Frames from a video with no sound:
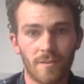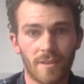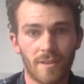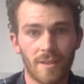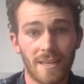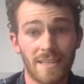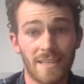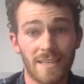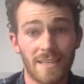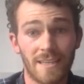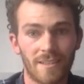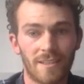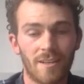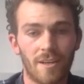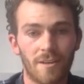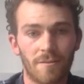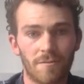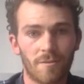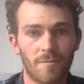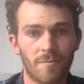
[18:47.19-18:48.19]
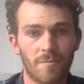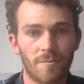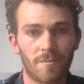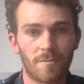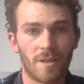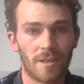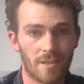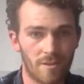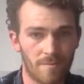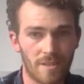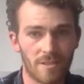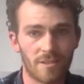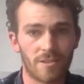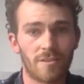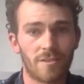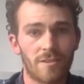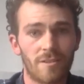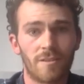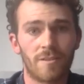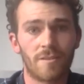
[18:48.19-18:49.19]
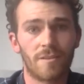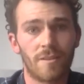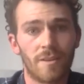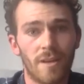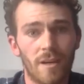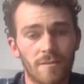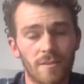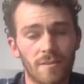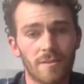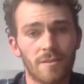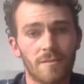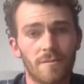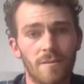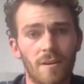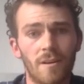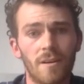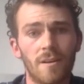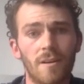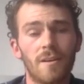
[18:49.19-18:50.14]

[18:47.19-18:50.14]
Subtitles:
easily learn from, like you mentioned you have done so far.